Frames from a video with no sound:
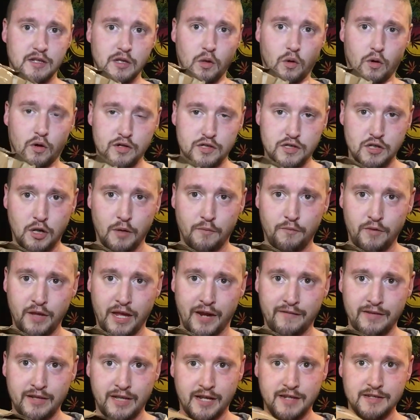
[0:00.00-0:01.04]
galore, so hopefully
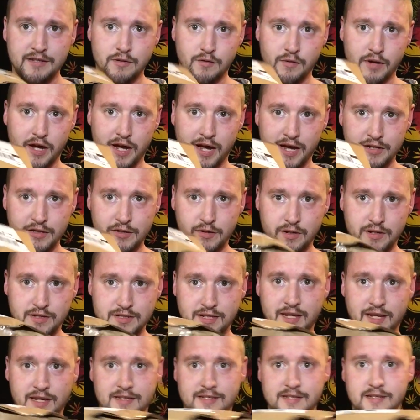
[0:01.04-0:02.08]
everything's okay. As you can
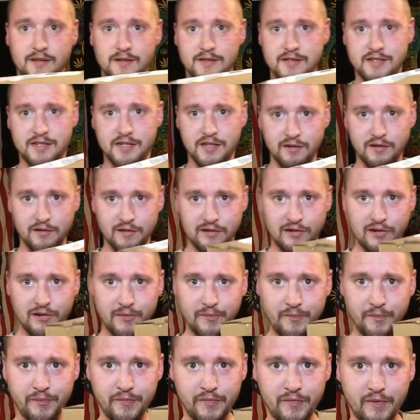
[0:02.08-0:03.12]
see, it's still sealed.
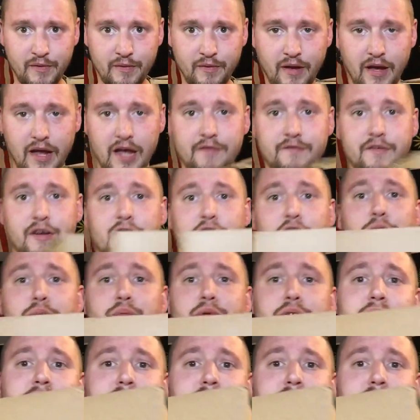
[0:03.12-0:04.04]
I have not opened